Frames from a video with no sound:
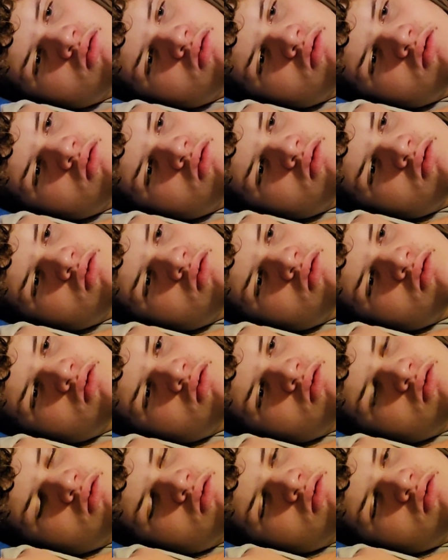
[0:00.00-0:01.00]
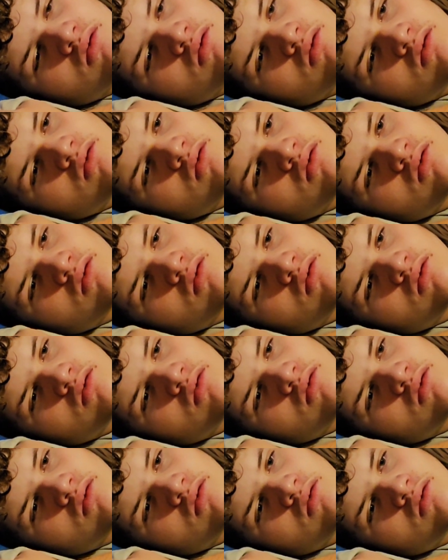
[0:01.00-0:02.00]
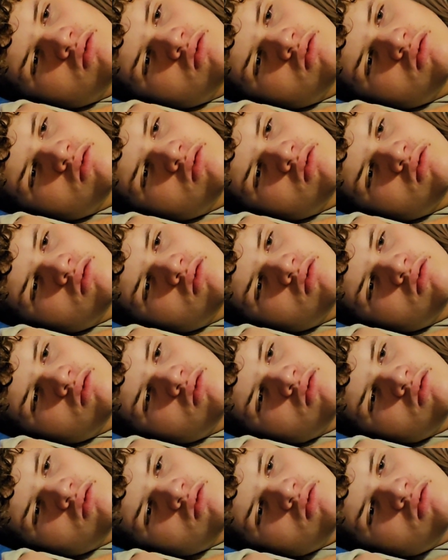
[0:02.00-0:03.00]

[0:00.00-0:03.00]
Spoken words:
No one is speaking in this clip.